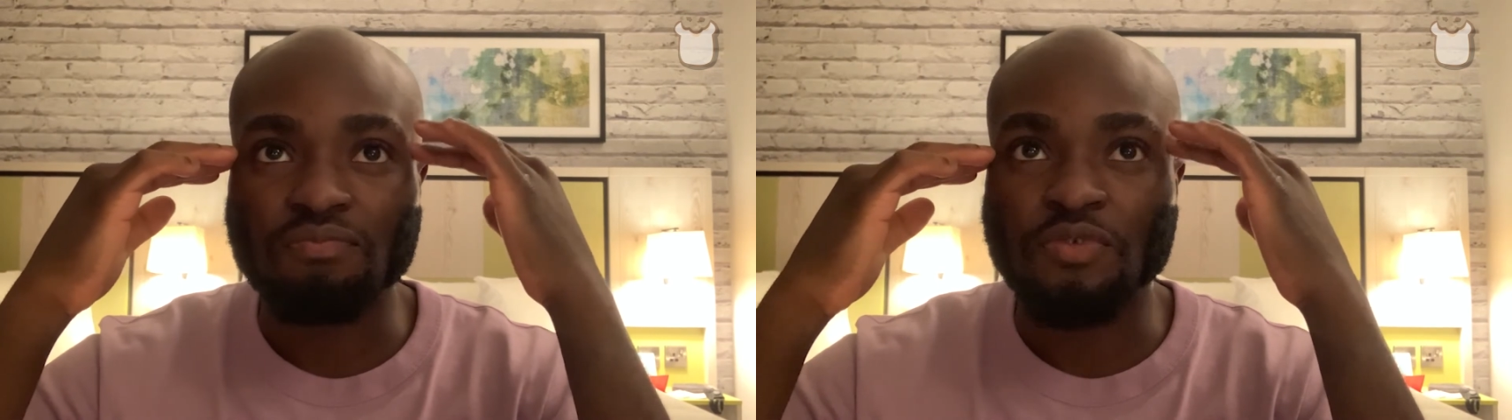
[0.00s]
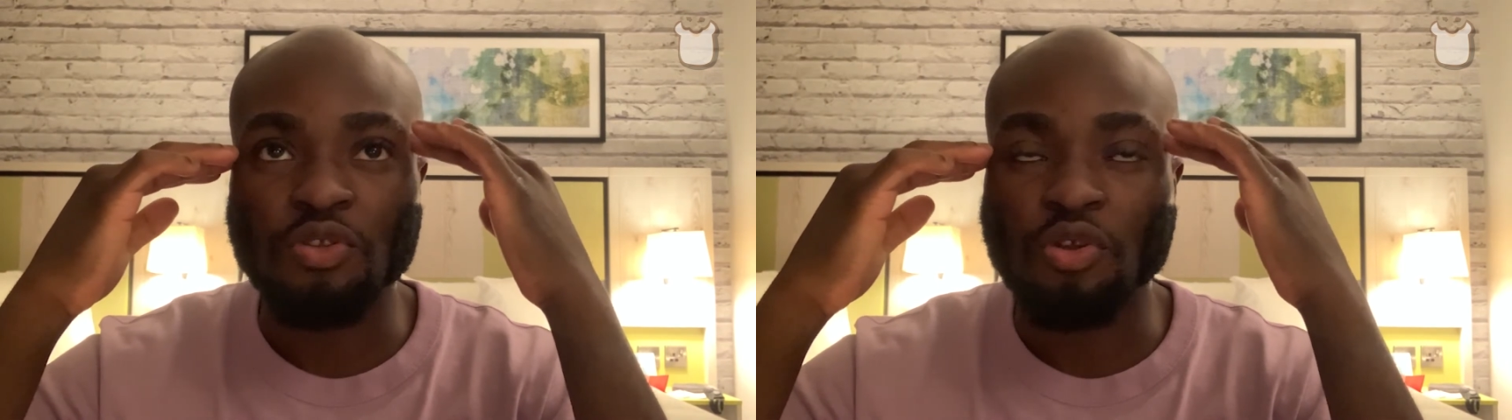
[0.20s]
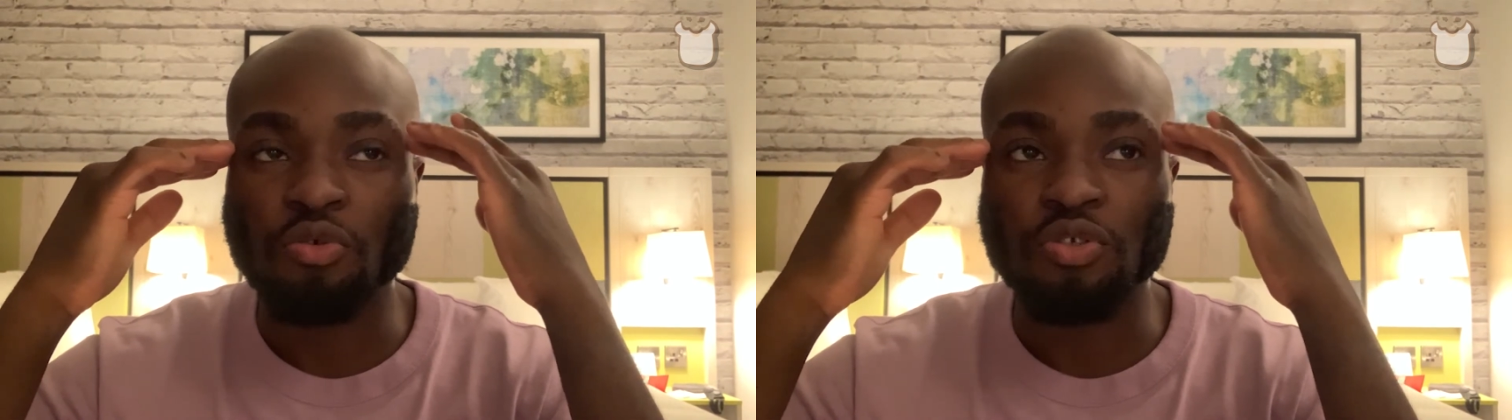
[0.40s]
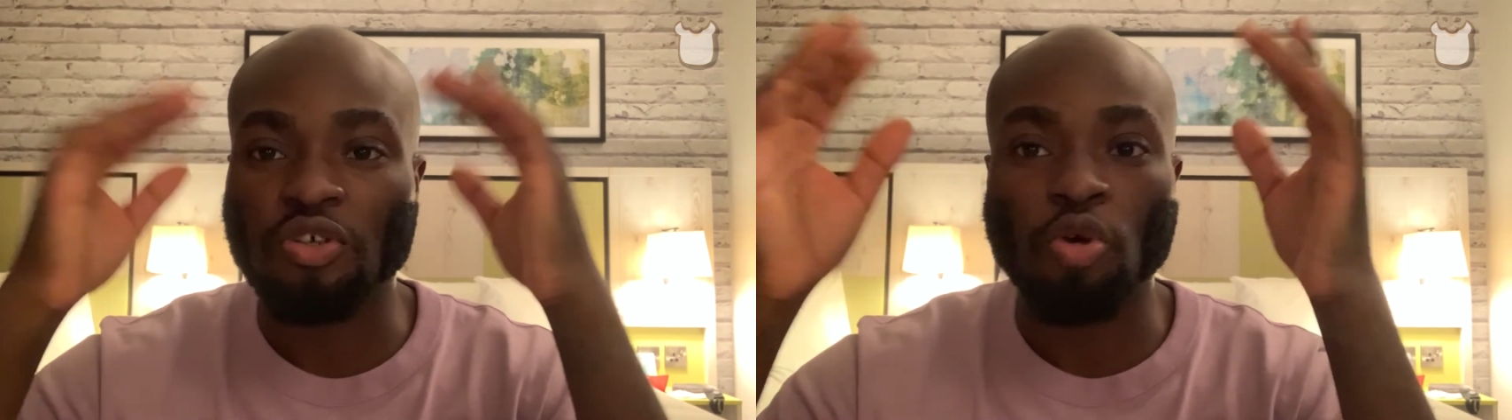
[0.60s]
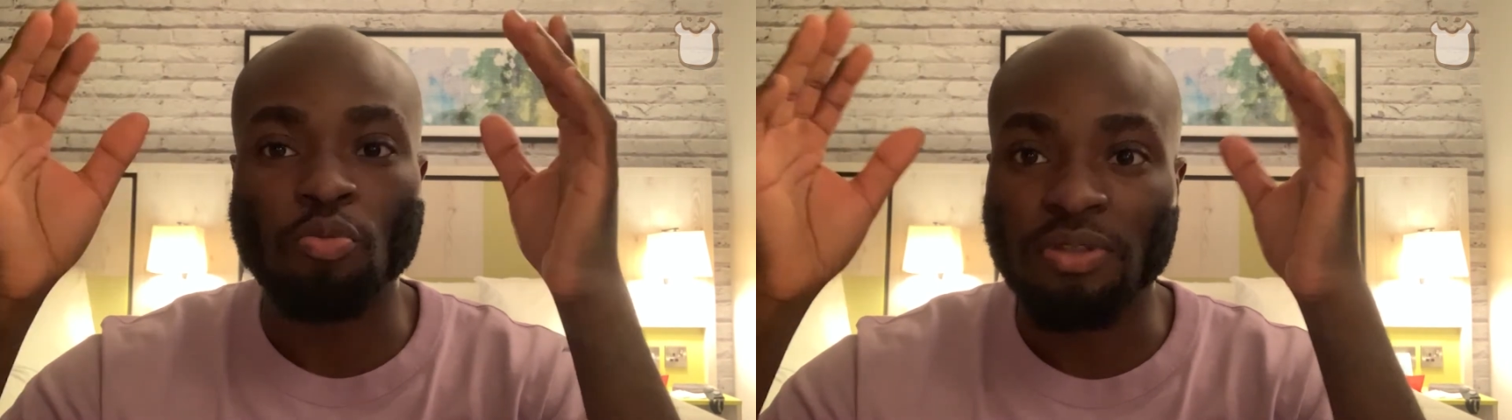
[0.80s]
you know,
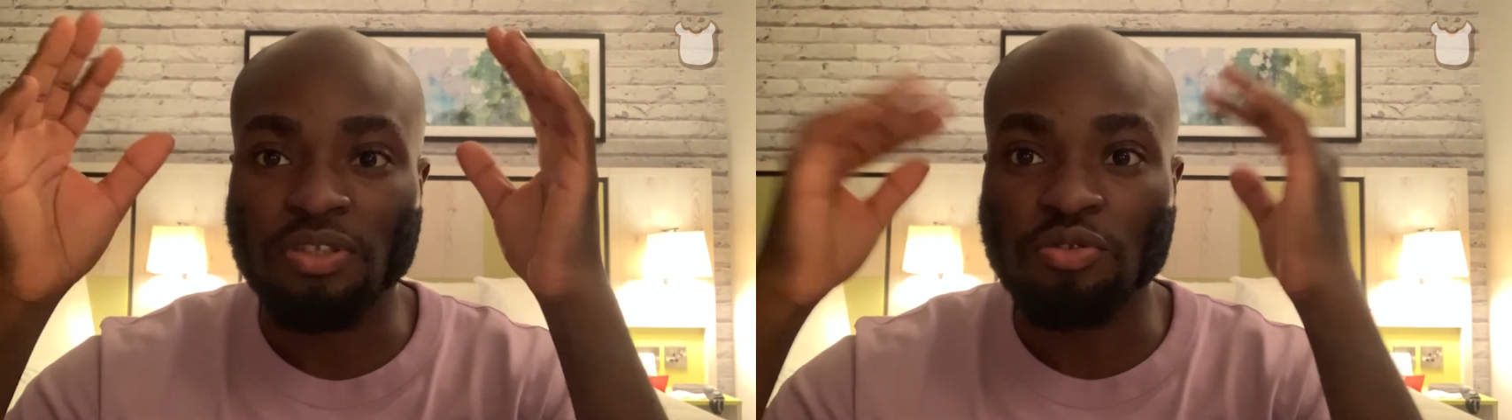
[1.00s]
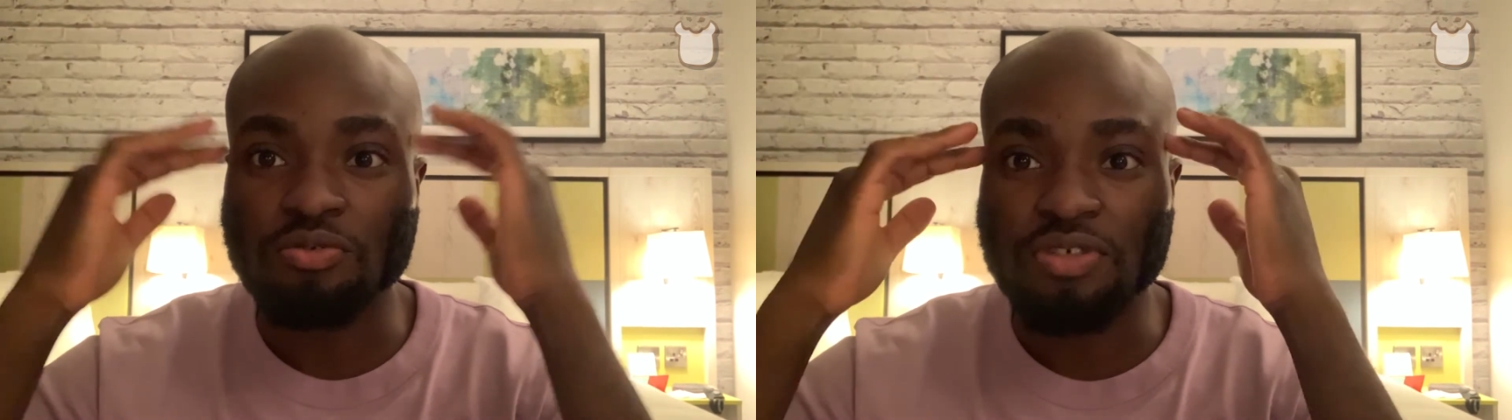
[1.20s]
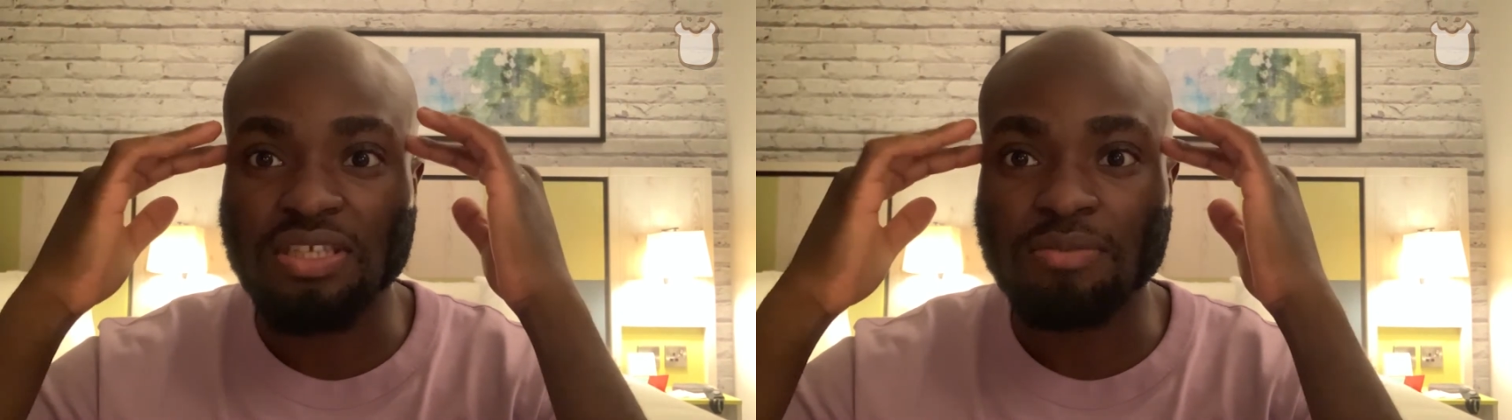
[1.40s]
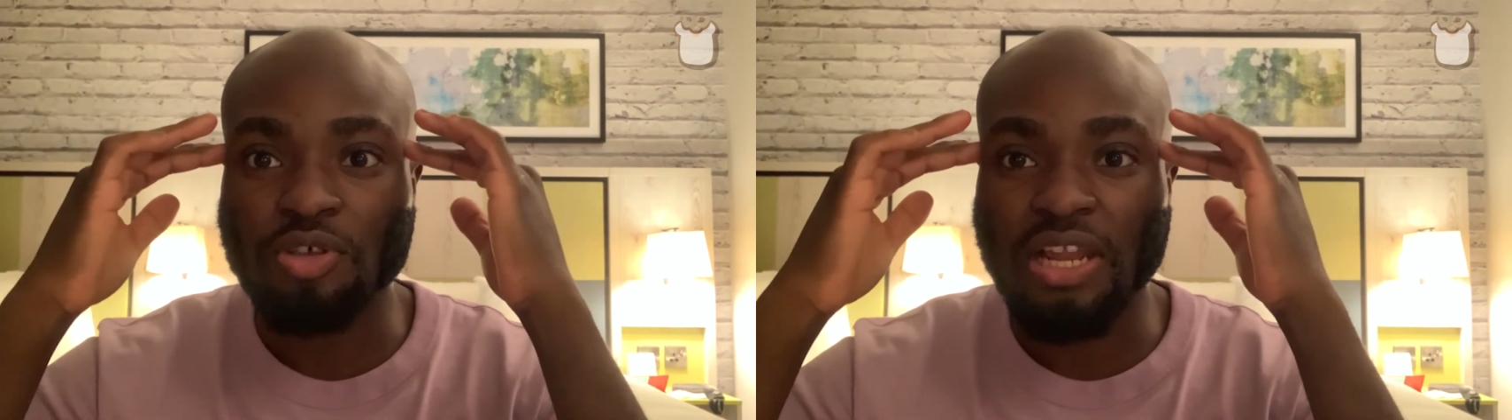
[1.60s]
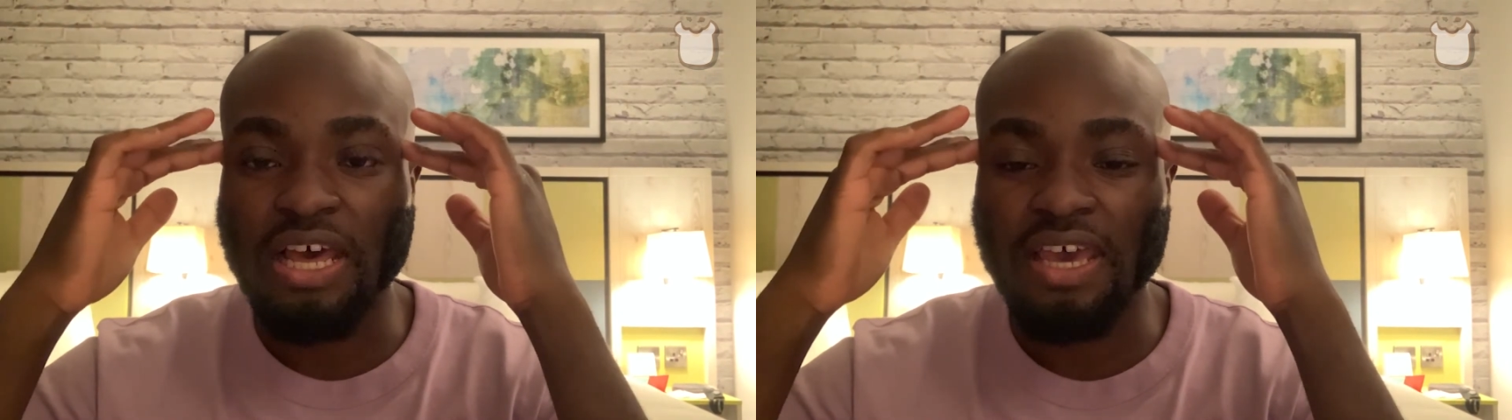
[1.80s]
just open to new
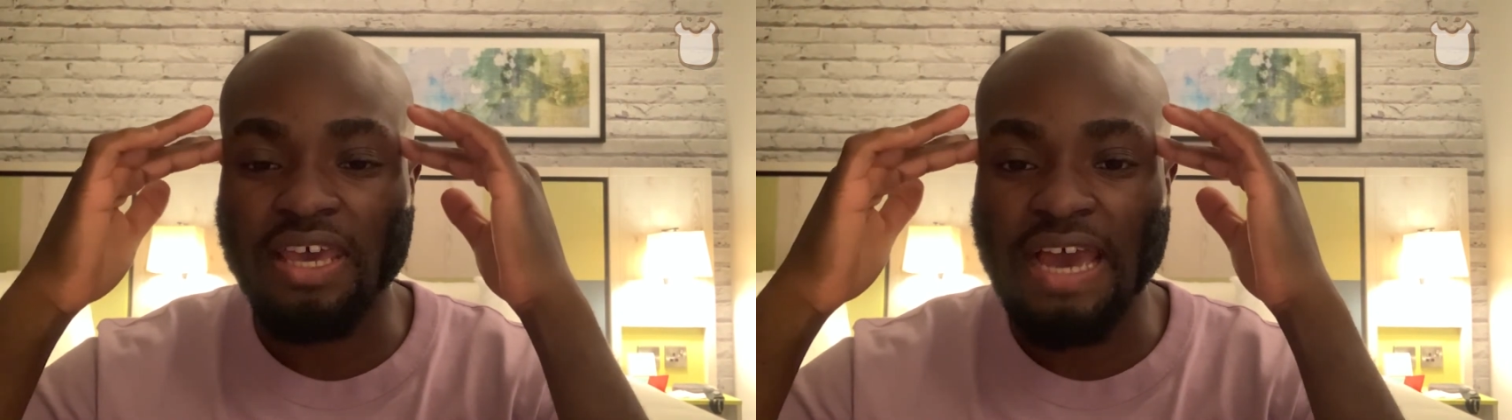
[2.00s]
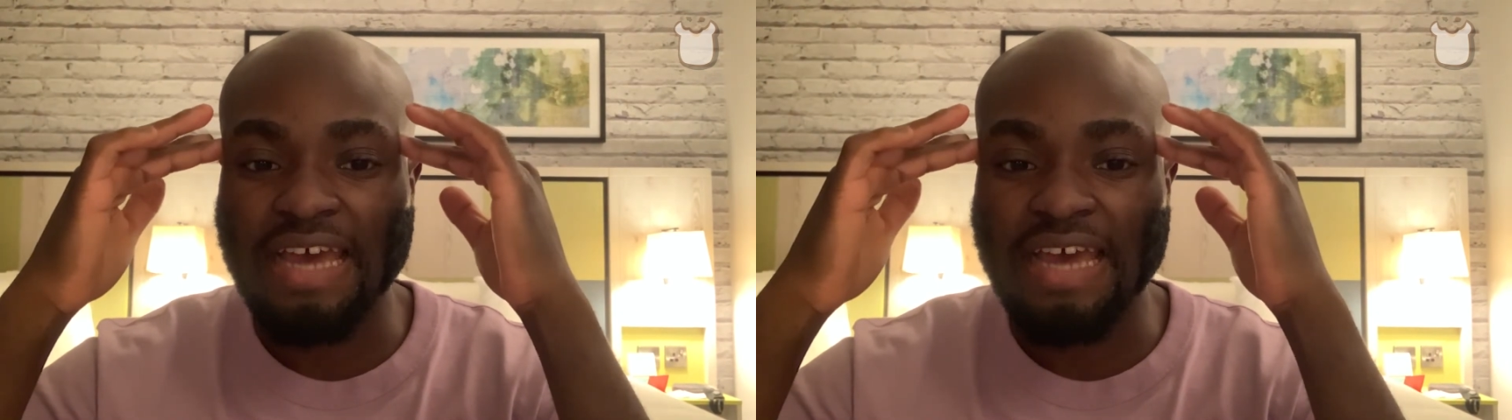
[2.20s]
stimuli.